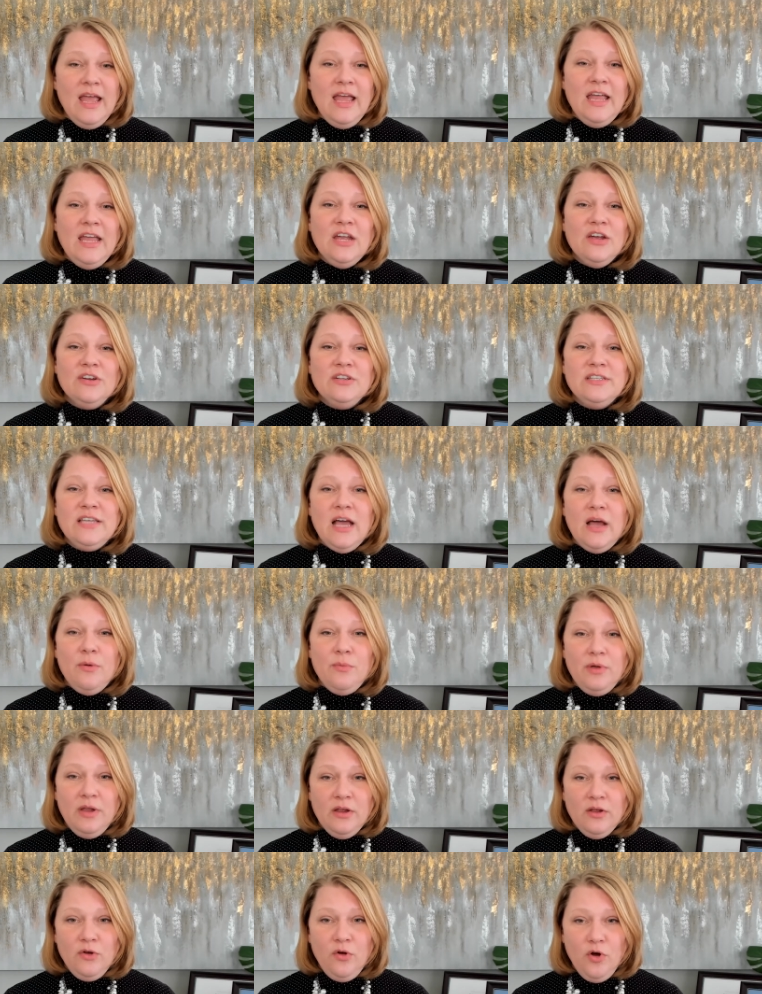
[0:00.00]
Here's how
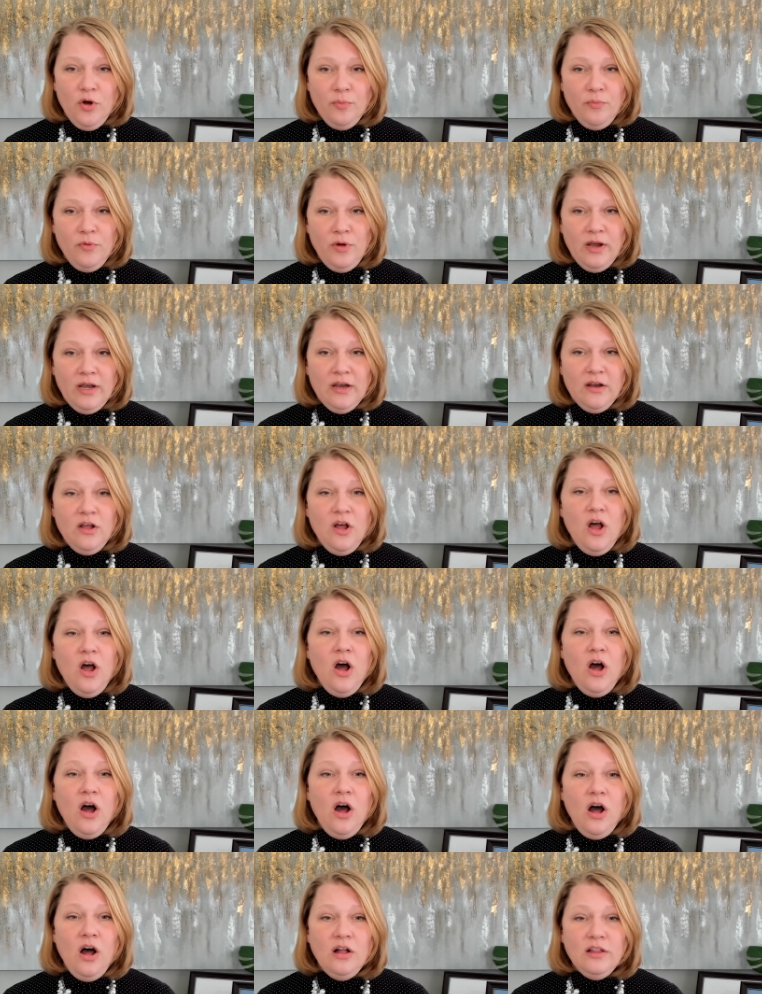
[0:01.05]
we incorporated
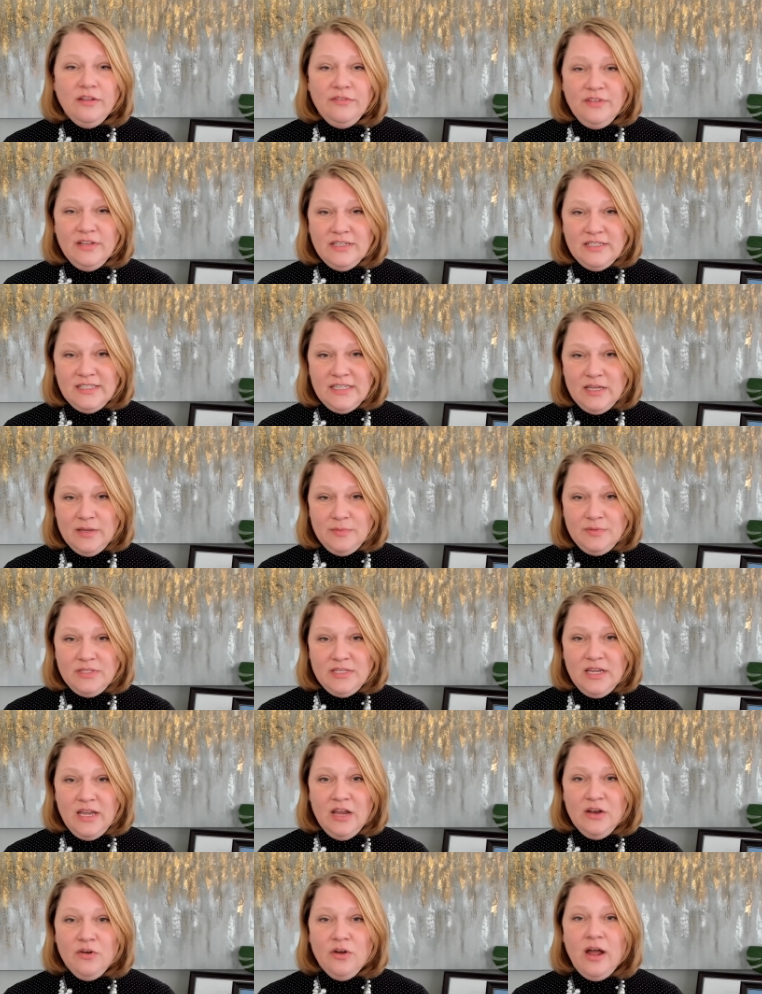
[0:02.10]
all of these tips
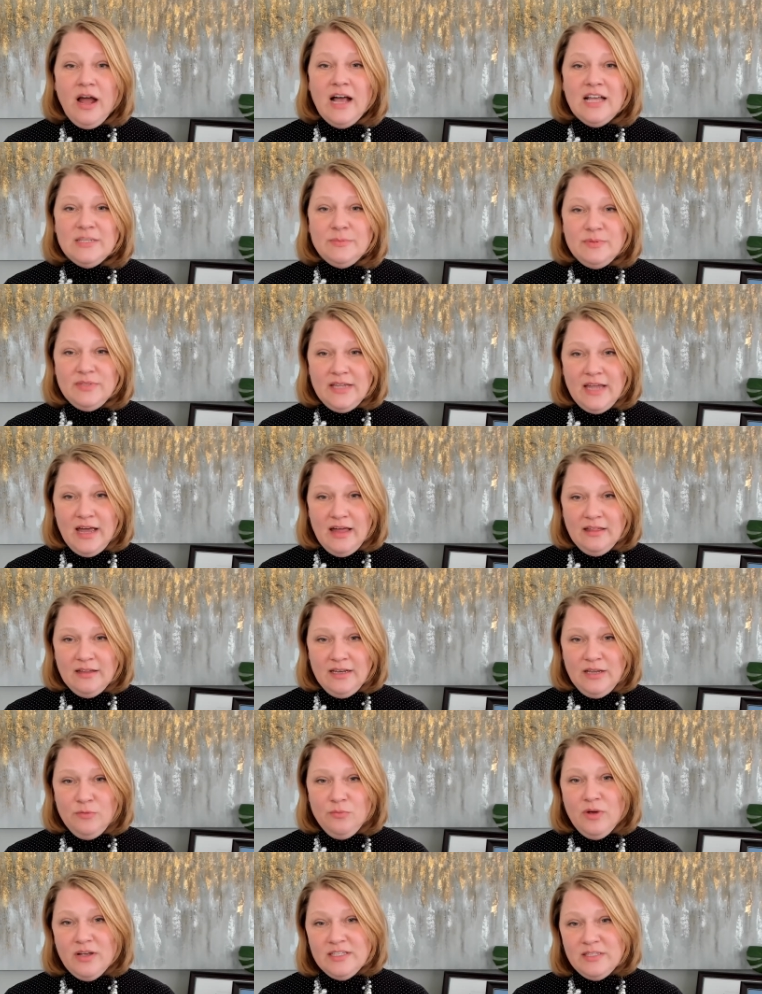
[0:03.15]
in our
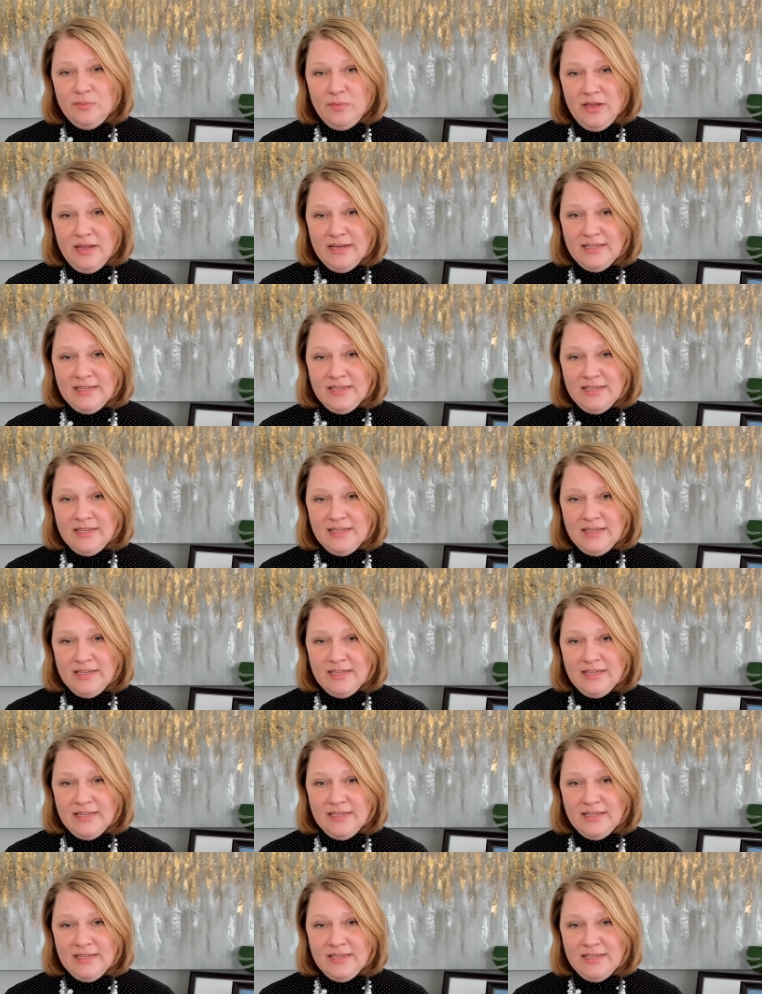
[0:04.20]
hospitality resume